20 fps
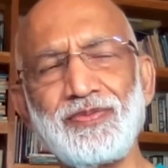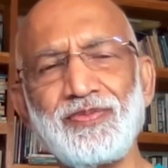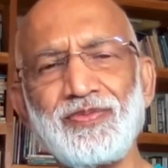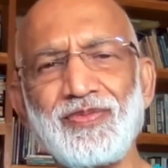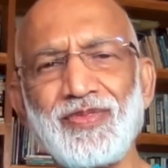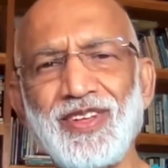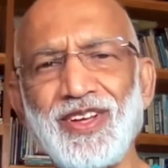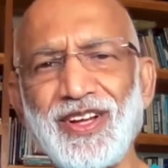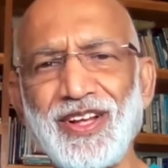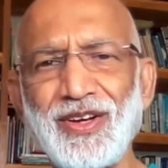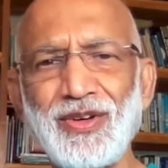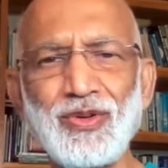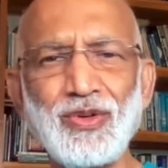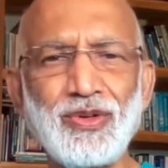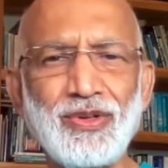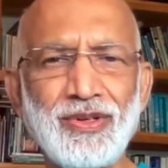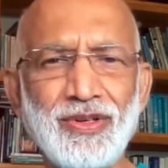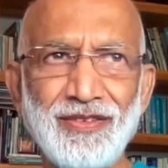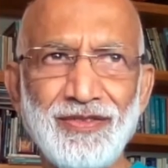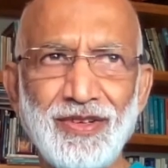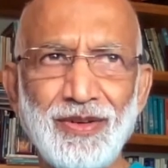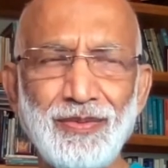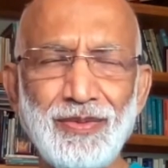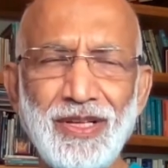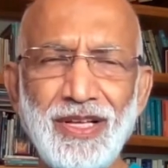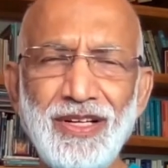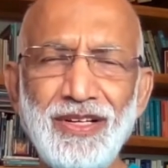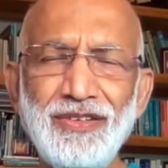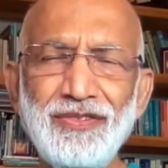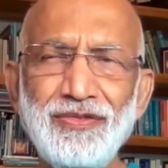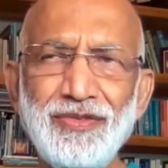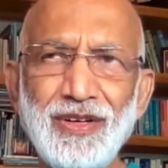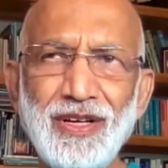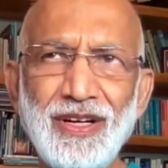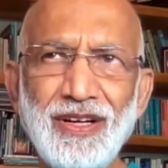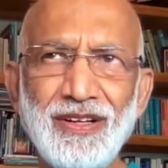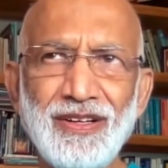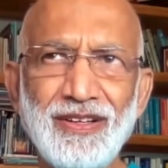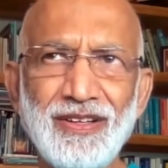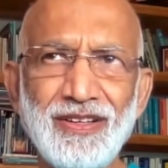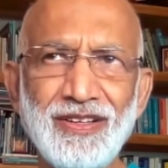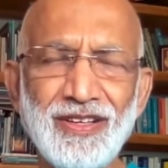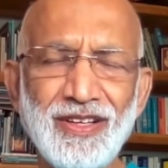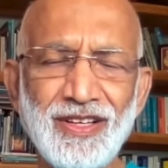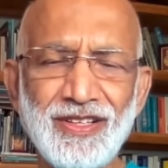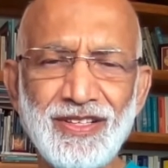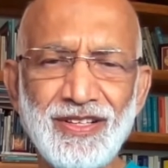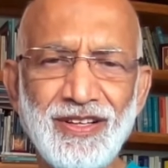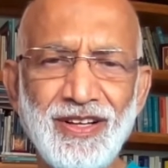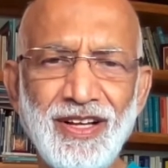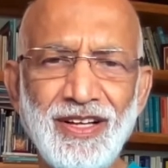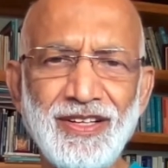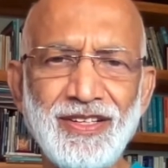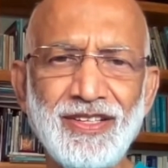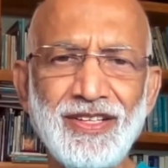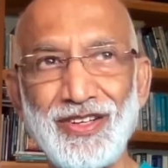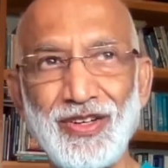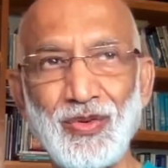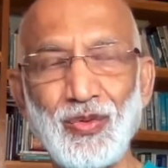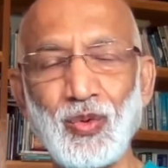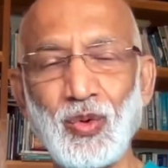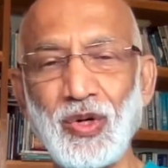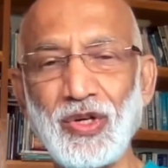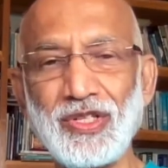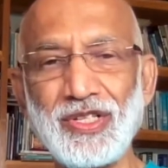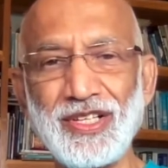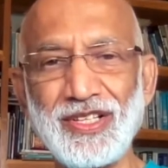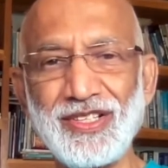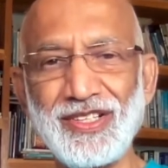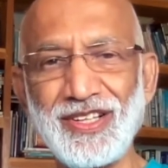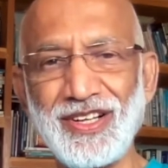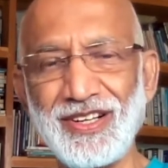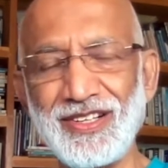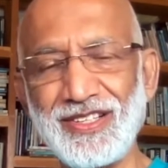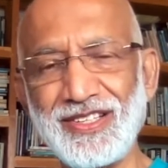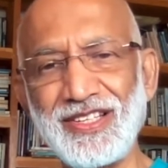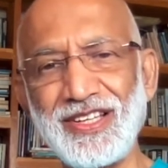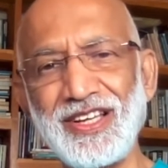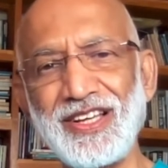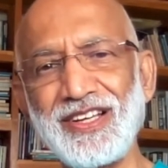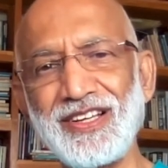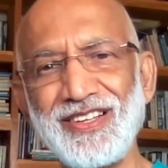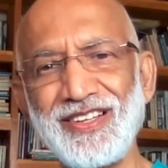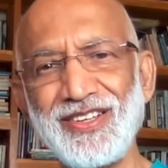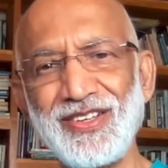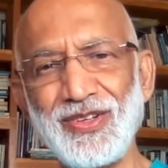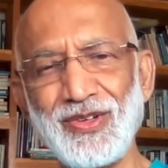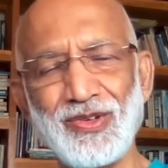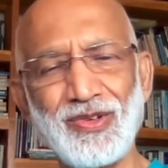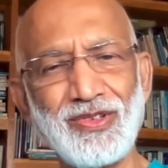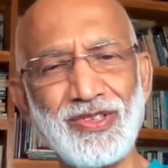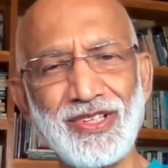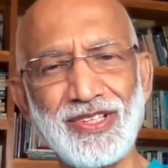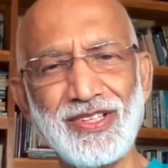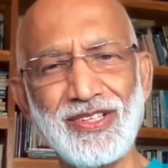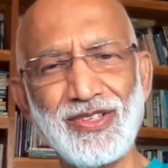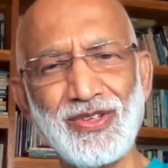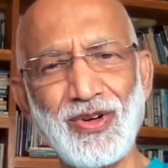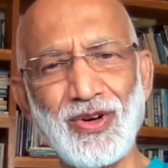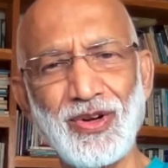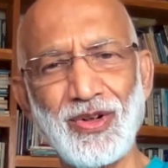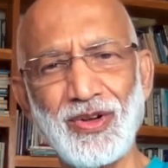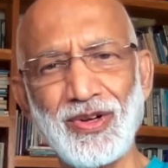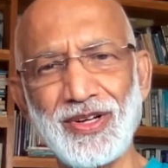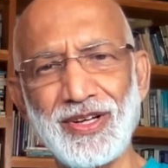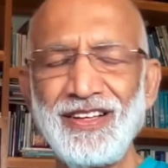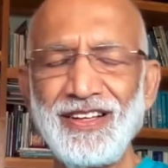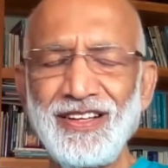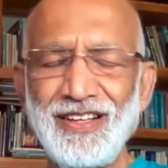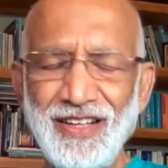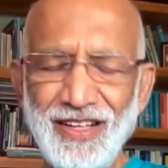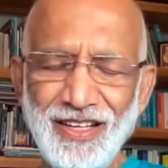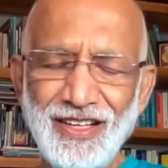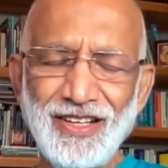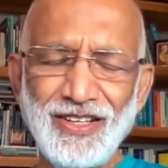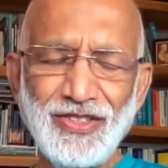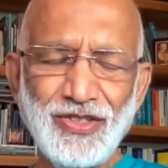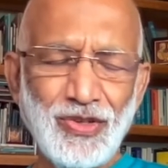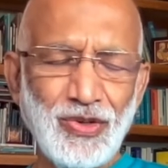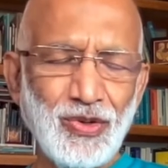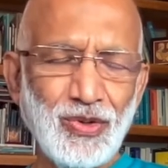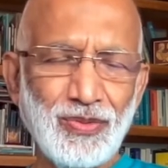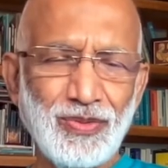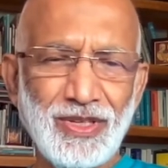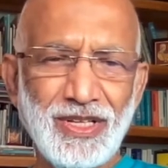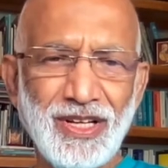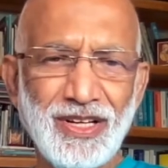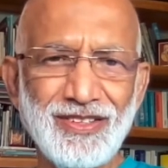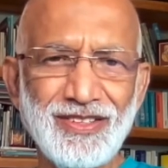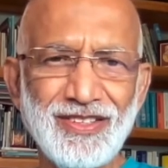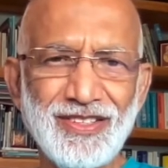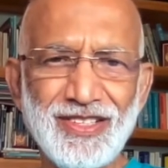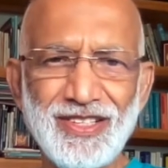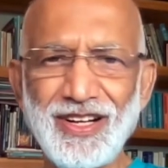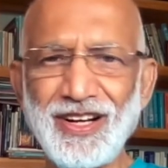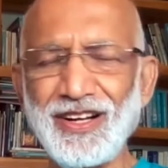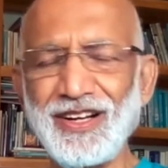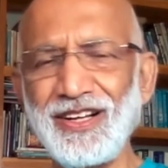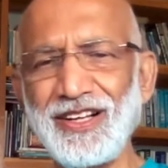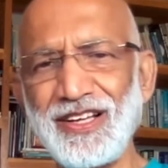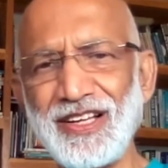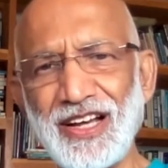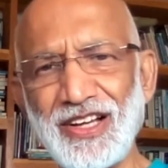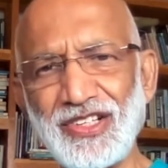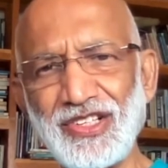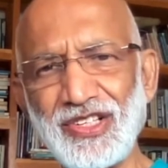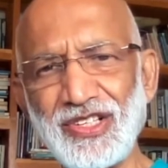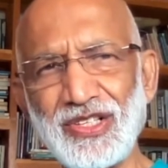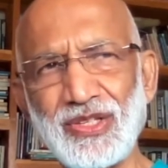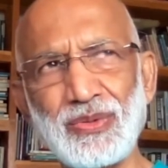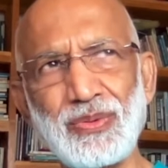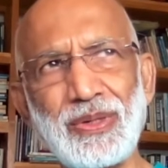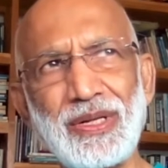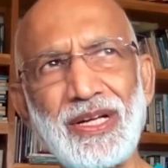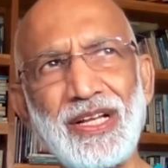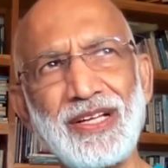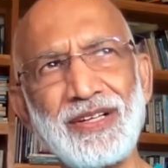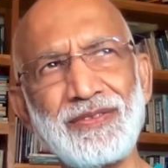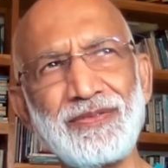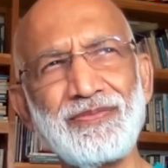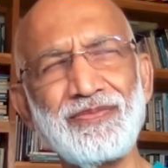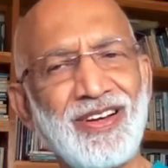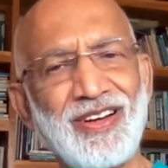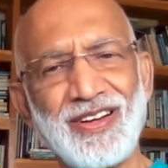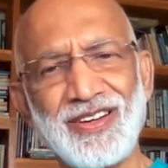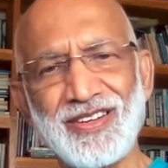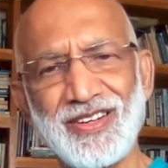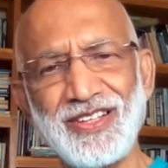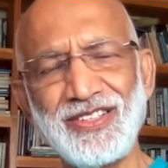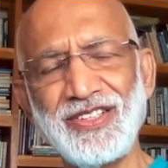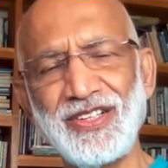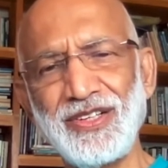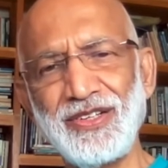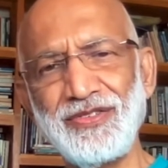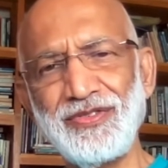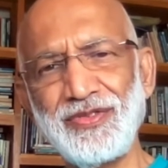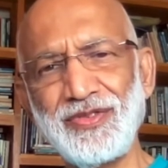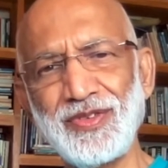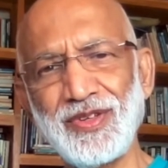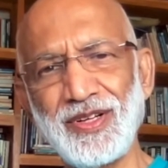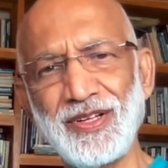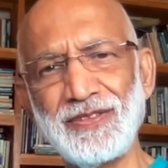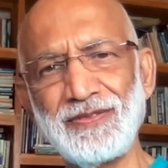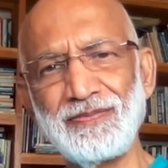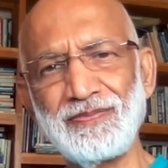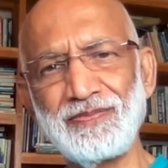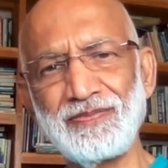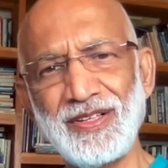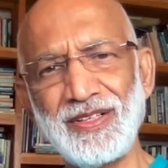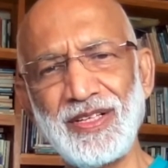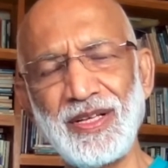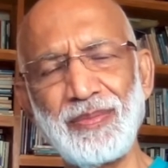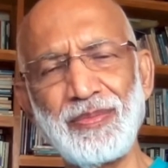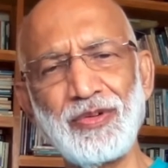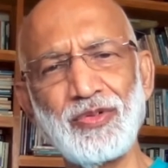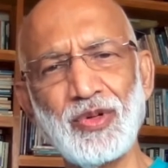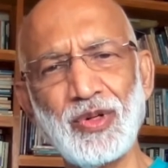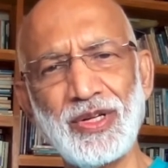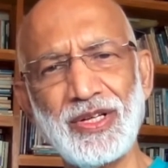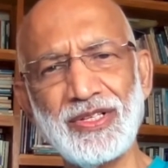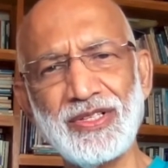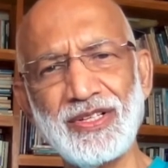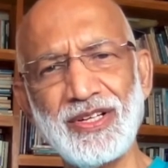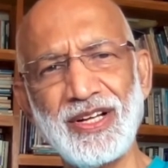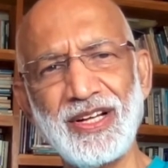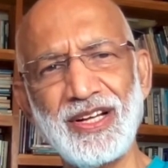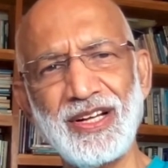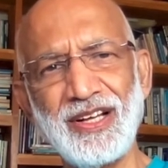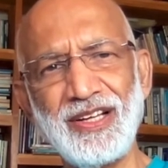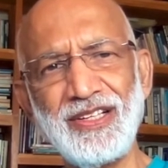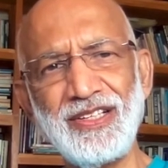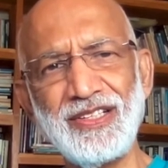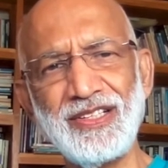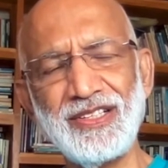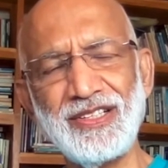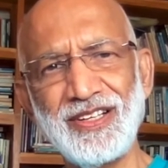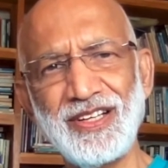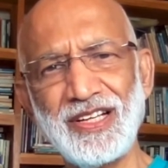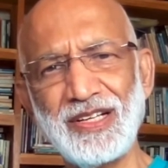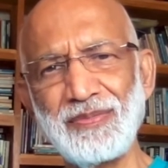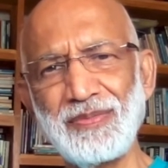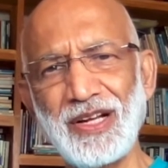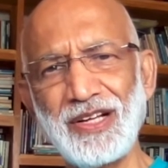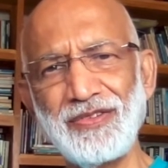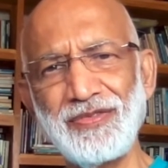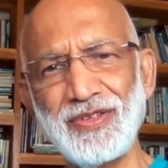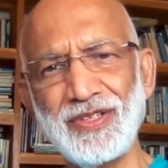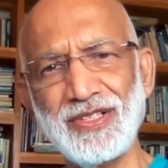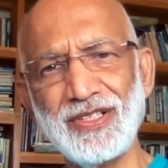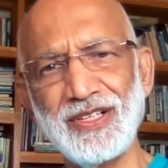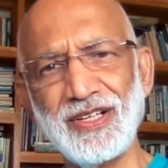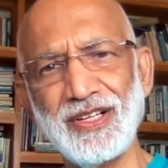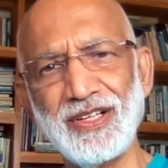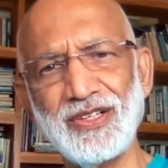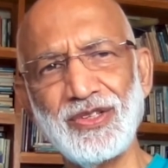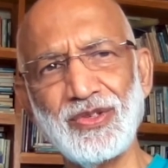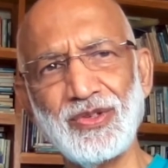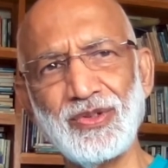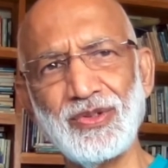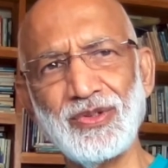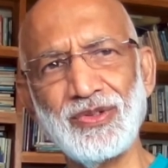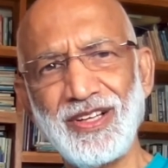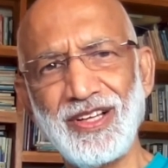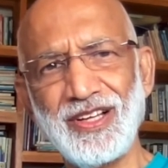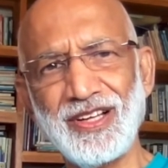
And I could from then feel a slight voice inside saying, you know, this is not all right. And I continued with that slightly gaseous feeling. And right enough, day before yesterday night, it manifested into a